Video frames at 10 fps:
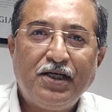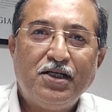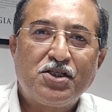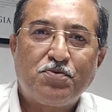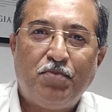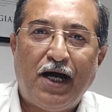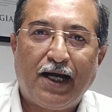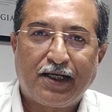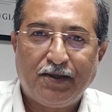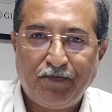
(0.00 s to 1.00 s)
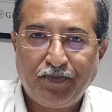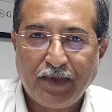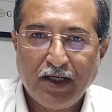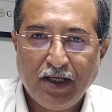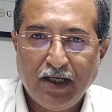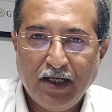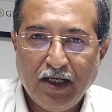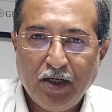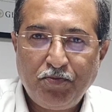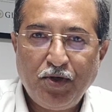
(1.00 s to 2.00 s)
years back,
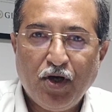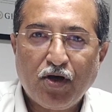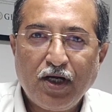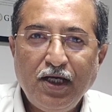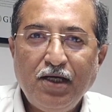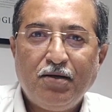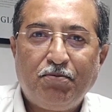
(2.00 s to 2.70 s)
purely